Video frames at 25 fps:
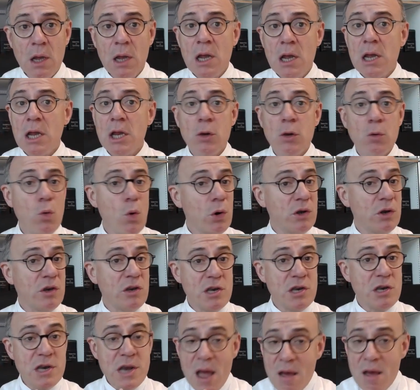he would
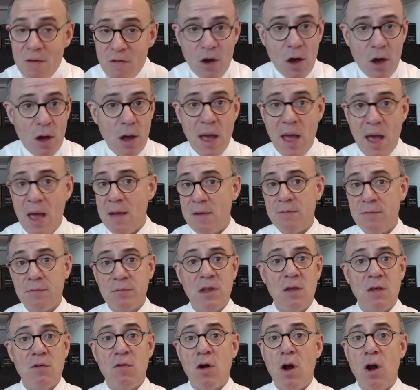never have
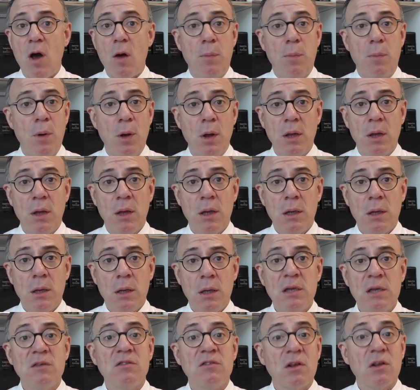developed
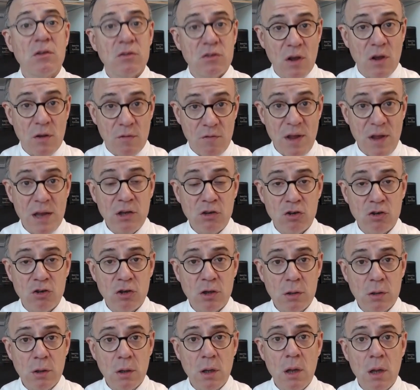his
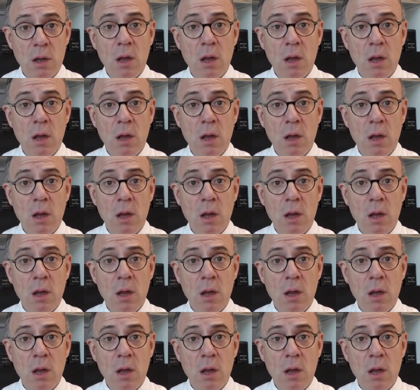intervention,